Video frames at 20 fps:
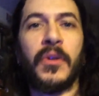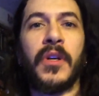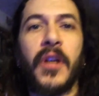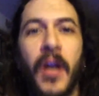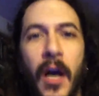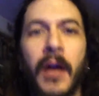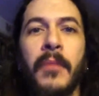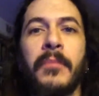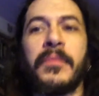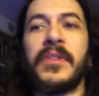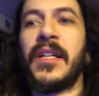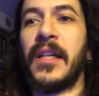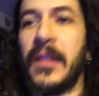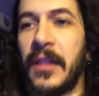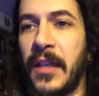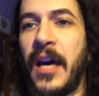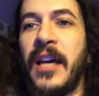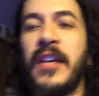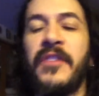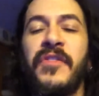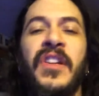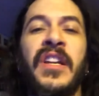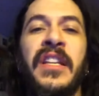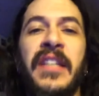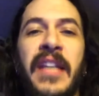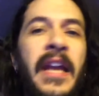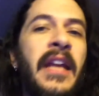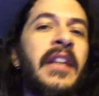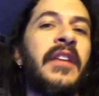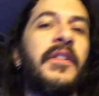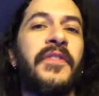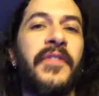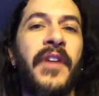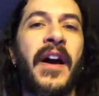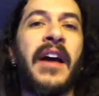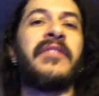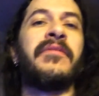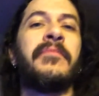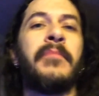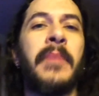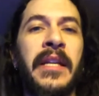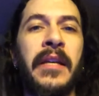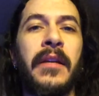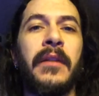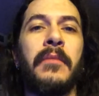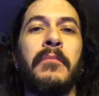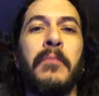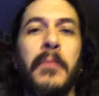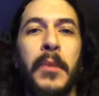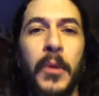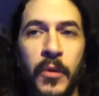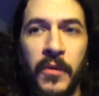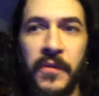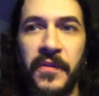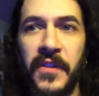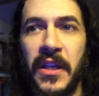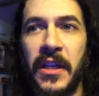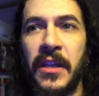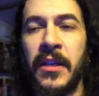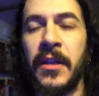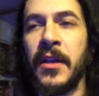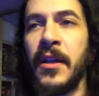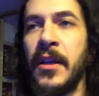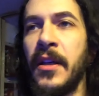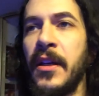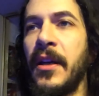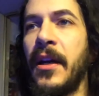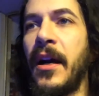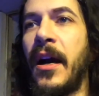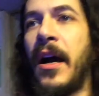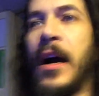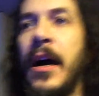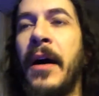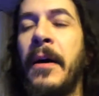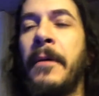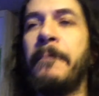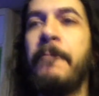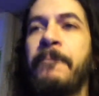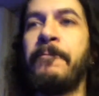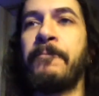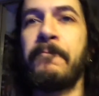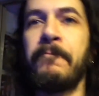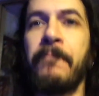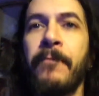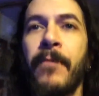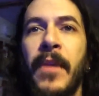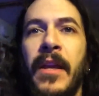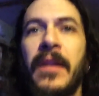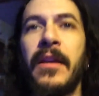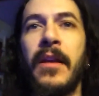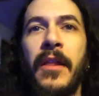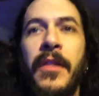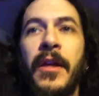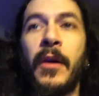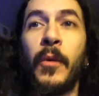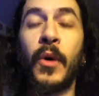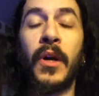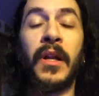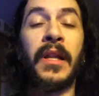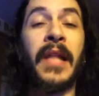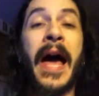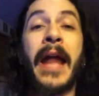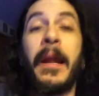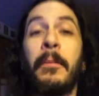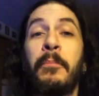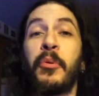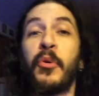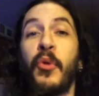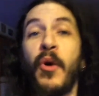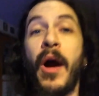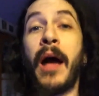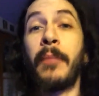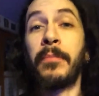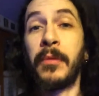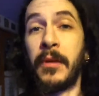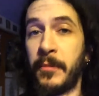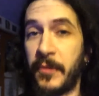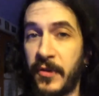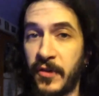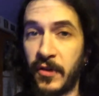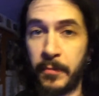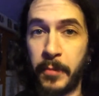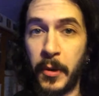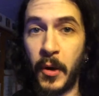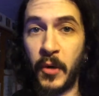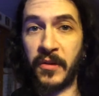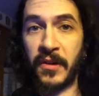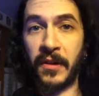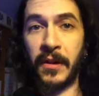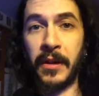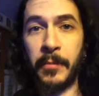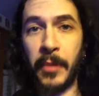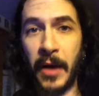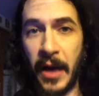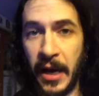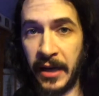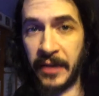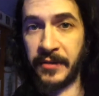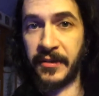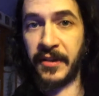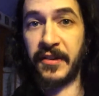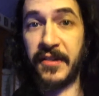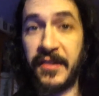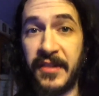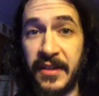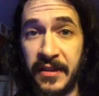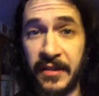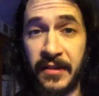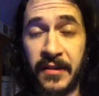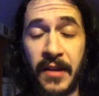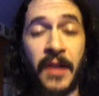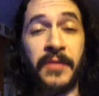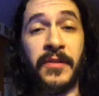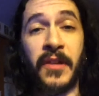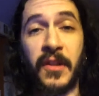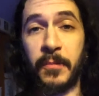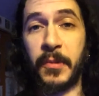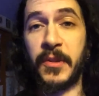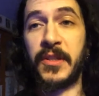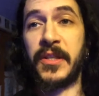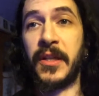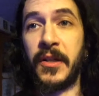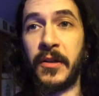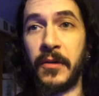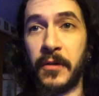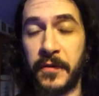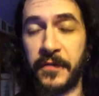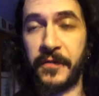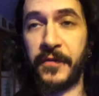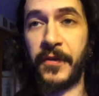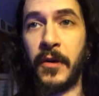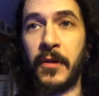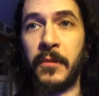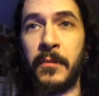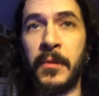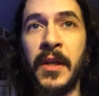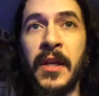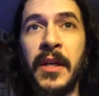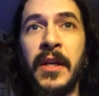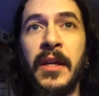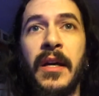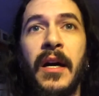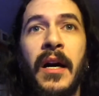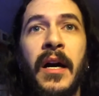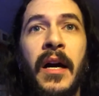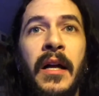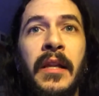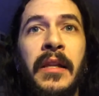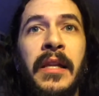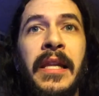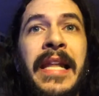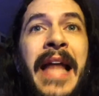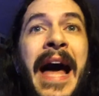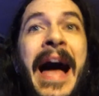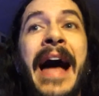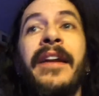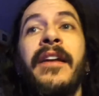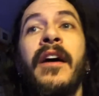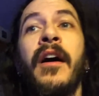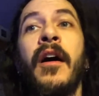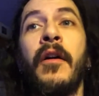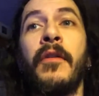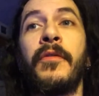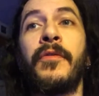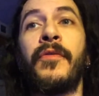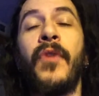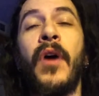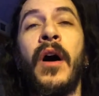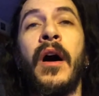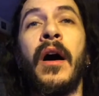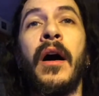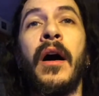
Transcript: Come to life in an 85-minute movie. There were a lot of problems supposedly behind the scenes on this particular film. A lot of